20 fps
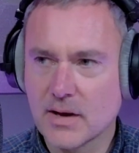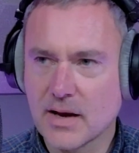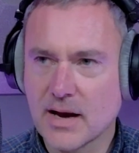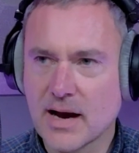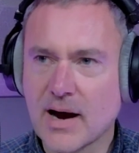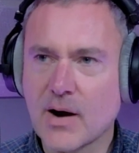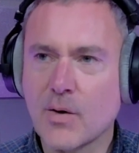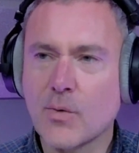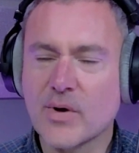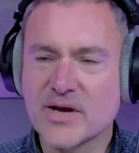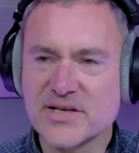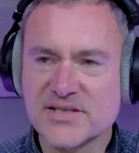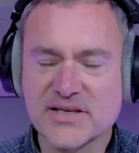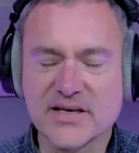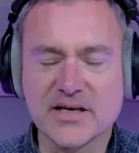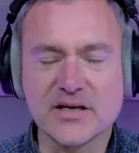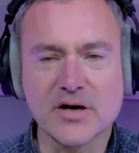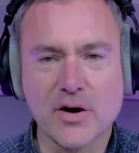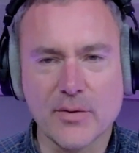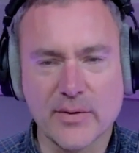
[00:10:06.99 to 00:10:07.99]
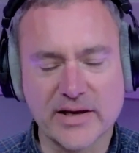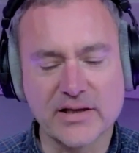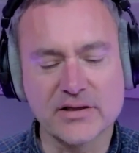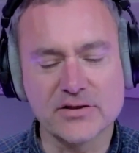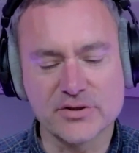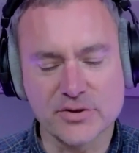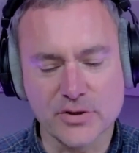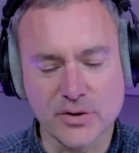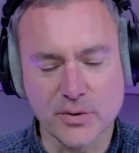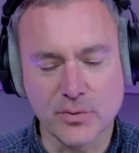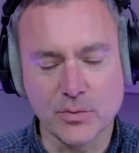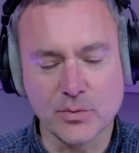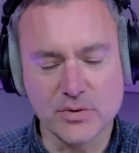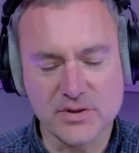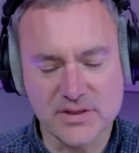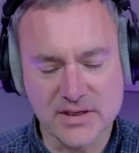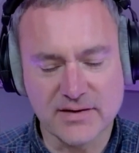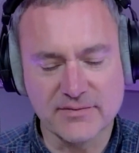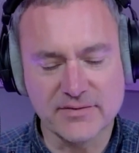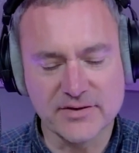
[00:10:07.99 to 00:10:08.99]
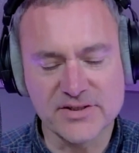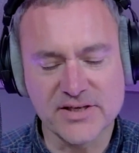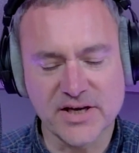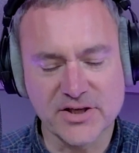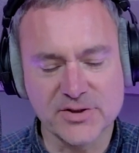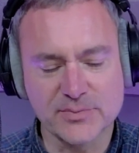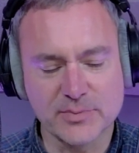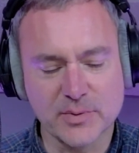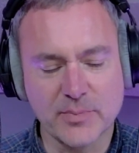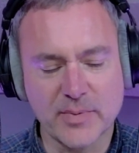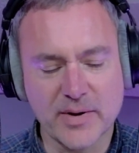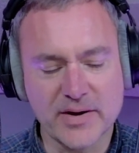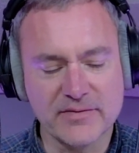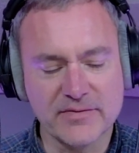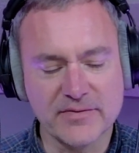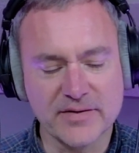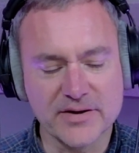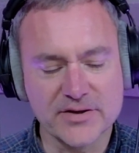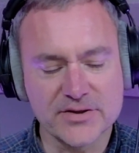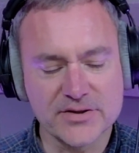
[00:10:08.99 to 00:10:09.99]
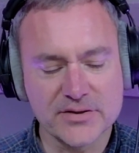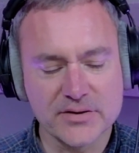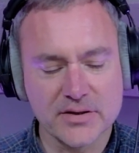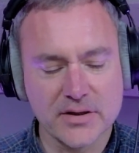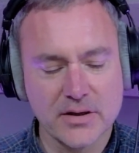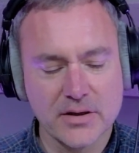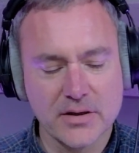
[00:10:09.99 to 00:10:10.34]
how is it going to deliver tangible benefits,